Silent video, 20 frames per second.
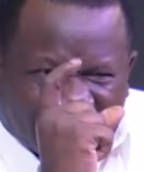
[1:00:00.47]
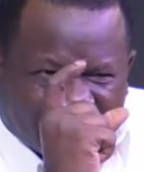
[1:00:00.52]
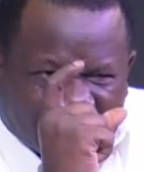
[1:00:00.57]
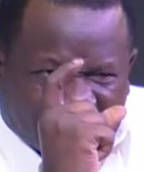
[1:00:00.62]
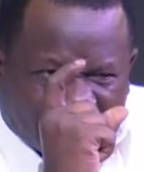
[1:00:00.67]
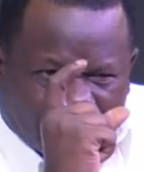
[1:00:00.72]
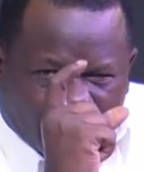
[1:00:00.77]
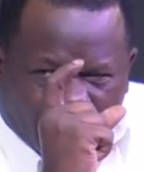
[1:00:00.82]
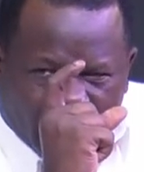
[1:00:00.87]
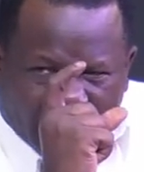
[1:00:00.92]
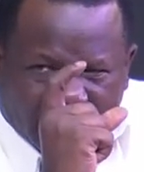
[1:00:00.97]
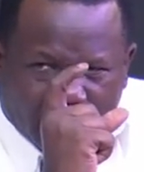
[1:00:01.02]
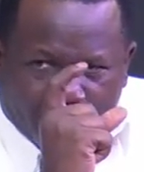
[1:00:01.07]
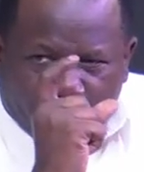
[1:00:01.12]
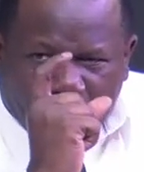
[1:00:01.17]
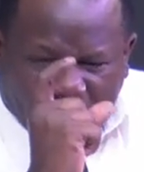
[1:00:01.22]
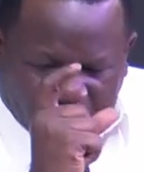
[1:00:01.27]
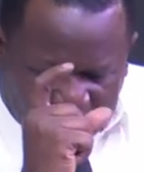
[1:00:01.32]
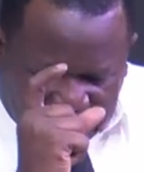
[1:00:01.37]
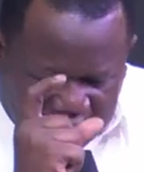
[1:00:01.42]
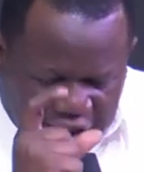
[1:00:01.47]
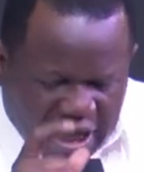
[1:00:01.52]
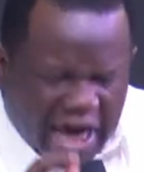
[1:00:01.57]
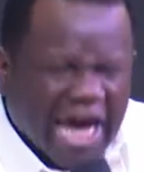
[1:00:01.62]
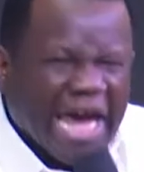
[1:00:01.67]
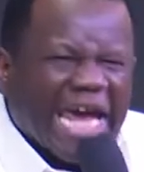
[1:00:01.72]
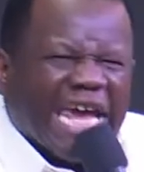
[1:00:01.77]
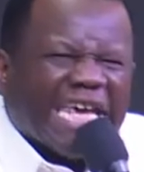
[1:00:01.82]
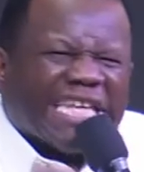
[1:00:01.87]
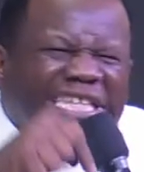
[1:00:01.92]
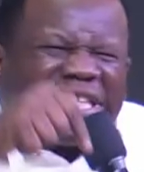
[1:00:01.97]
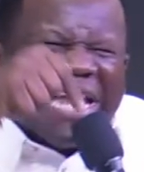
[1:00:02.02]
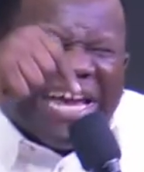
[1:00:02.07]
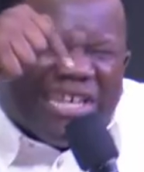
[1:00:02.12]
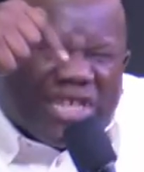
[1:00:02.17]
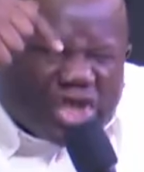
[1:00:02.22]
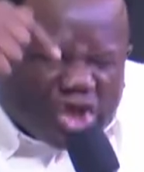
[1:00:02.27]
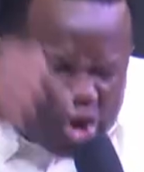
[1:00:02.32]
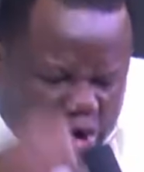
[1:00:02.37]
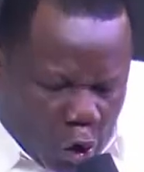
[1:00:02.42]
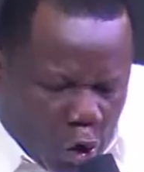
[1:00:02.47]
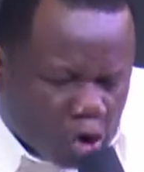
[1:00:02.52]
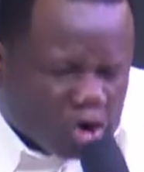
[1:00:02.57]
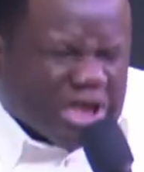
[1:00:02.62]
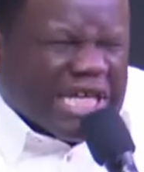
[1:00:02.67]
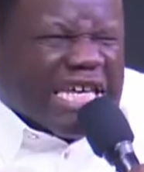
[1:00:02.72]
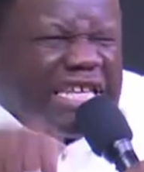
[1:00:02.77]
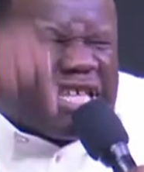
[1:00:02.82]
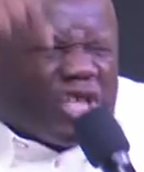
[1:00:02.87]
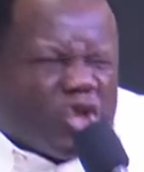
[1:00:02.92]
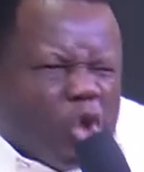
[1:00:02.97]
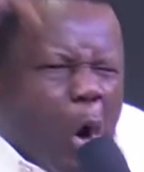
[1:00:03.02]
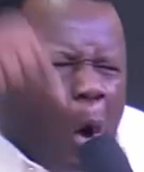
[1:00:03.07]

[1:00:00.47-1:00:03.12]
his credibility is a salt. He's so